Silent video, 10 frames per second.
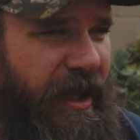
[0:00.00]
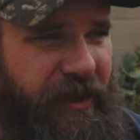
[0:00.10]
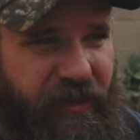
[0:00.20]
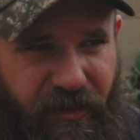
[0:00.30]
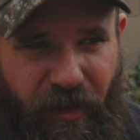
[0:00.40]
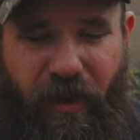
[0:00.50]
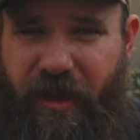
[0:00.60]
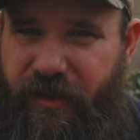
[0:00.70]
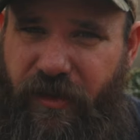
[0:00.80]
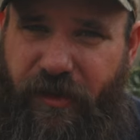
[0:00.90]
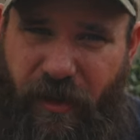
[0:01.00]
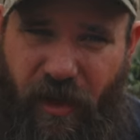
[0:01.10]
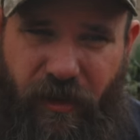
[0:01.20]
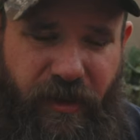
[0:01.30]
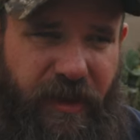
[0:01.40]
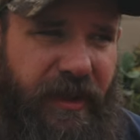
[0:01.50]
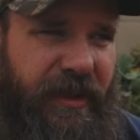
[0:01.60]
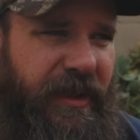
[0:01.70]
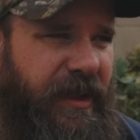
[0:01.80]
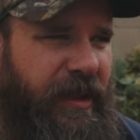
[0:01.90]
I still want to do some okra
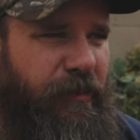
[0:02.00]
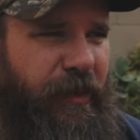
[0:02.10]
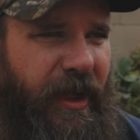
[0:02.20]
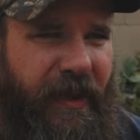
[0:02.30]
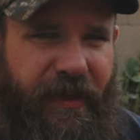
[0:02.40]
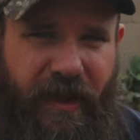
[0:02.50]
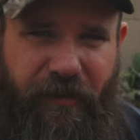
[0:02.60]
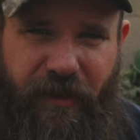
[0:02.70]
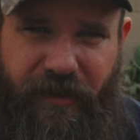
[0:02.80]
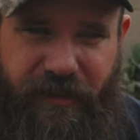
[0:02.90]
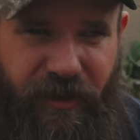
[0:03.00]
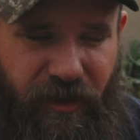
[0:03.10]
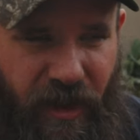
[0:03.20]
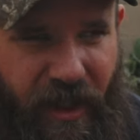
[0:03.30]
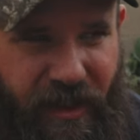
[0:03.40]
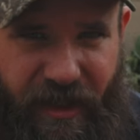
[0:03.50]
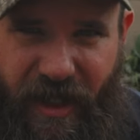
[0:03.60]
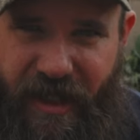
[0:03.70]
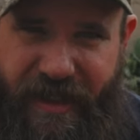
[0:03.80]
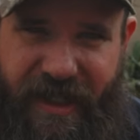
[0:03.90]
but I think I'm going to try to
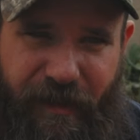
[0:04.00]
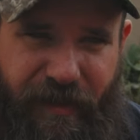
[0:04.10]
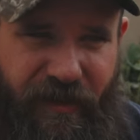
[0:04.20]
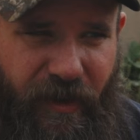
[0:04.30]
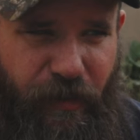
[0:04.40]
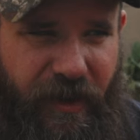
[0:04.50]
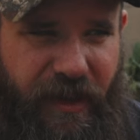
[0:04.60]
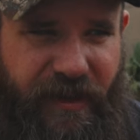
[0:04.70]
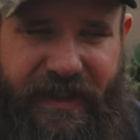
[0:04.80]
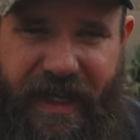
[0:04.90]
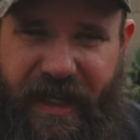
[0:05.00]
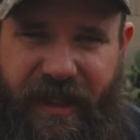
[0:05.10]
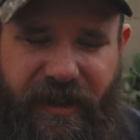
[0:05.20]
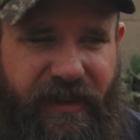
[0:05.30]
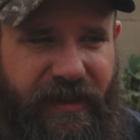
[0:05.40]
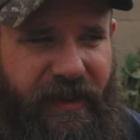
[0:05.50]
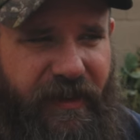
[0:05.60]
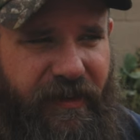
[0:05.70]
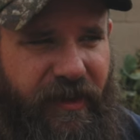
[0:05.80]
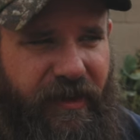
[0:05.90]
kind of keep it somewhat contained in
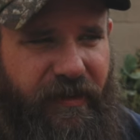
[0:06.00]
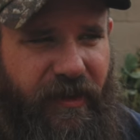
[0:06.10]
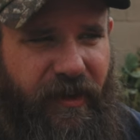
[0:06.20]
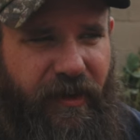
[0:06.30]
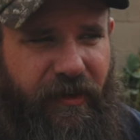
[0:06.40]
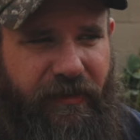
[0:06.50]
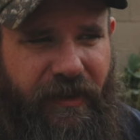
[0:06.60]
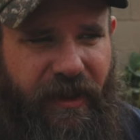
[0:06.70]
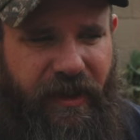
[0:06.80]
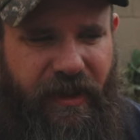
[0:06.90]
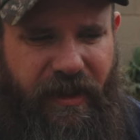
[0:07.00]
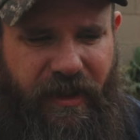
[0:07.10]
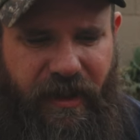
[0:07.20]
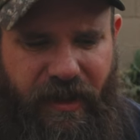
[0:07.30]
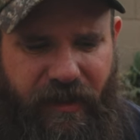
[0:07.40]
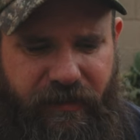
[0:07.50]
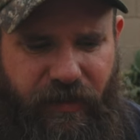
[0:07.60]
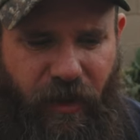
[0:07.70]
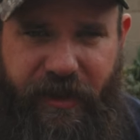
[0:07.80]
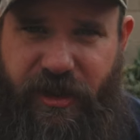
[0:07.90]
the sense of uh,
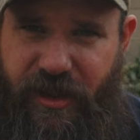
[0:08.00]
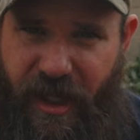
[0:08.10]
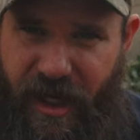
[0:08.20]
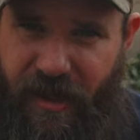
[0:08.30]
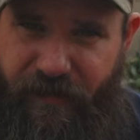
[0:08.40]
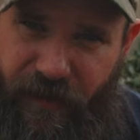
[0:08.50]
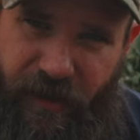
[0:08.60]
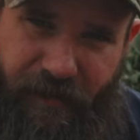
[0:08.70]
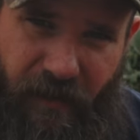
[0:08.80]
growing just a handful of